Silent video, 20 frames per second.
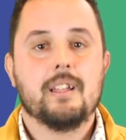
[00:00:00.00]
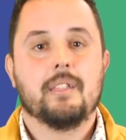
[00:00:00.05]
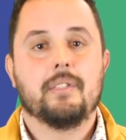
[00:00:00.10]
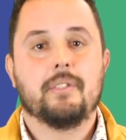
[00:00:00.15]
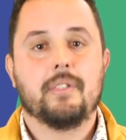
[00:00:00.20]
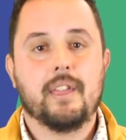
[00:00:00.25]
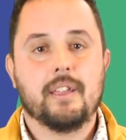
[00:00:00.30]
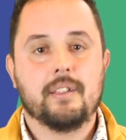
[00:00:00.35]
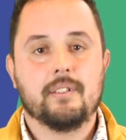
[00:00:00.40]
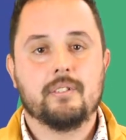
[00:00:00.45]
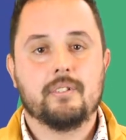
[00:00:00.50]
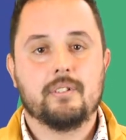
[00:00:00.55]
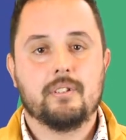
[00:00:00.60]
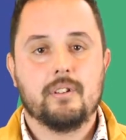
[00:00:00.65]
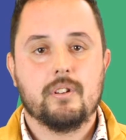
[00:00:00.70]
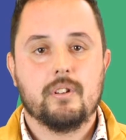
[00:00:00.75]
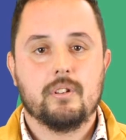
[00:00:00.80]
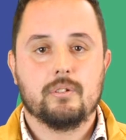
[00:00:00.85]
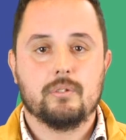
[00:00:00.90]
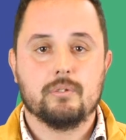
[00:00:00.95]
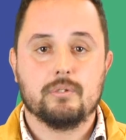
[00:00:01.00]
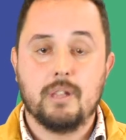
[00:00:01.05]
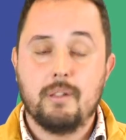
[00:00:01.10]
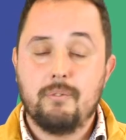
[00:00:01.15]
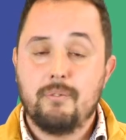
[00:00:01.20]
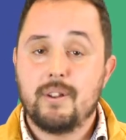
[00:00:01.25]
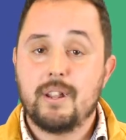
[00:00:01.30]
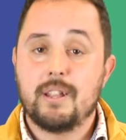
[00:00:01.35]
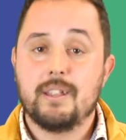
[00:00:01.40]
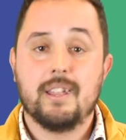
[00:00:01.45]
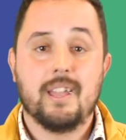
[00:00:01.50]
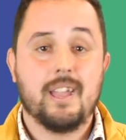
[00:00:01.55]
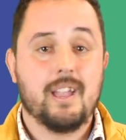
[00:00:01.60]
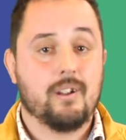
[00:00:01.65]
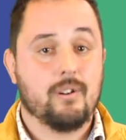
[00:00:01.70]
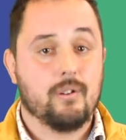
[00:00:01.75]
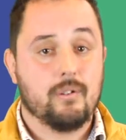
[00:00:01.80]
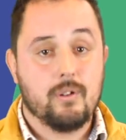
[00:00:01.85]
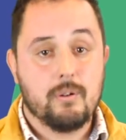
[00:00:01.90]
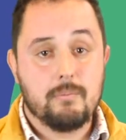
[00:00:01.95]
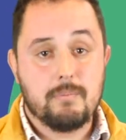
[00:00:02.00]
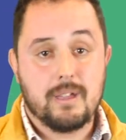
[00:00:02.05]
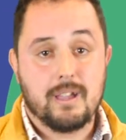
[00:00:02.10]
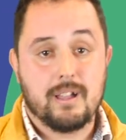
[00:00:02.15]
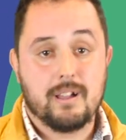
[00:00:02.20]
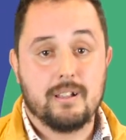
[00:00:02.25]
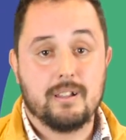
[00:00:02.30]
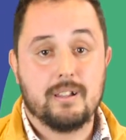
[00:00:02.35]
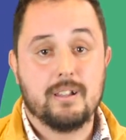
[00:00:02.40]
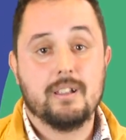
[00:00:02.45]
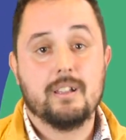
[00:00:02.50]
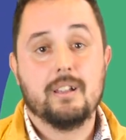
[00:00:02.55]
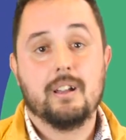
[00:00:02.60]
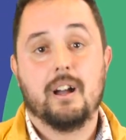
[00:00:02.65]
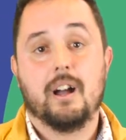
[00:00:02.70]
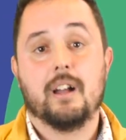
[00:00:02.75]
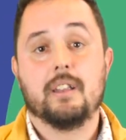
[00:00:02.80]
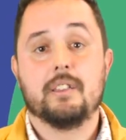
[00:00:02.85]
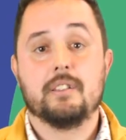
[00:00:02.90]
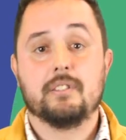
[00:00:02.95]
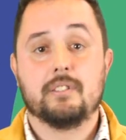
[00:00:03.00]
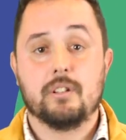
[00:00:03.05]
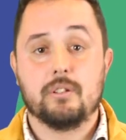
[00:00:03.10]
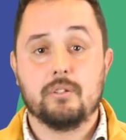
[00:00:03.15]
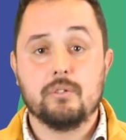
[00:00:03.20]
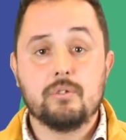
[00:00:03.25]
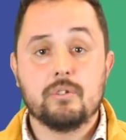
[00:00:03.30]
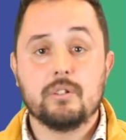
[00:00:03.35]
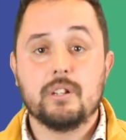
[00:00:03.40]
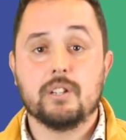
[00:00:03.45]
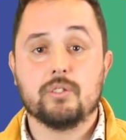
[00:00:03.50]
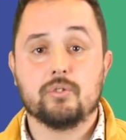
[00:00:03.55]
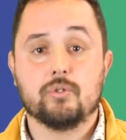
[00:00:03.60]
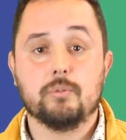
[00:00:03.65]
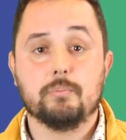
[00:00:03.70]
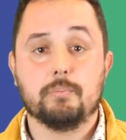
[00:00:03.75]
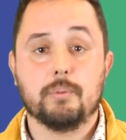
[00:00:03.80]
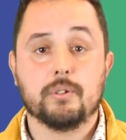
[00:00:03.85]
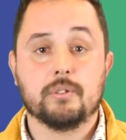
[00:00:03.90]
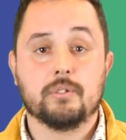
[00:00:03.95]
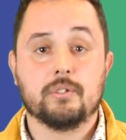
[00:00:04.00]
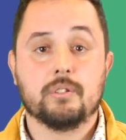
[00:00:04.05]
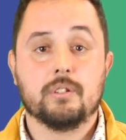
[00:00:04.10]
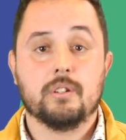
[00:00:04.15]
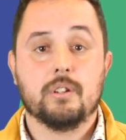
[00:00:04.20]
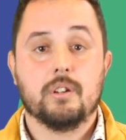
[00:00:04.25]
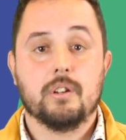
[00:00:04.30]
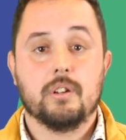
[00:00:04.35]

thanks to different economical and institutional supports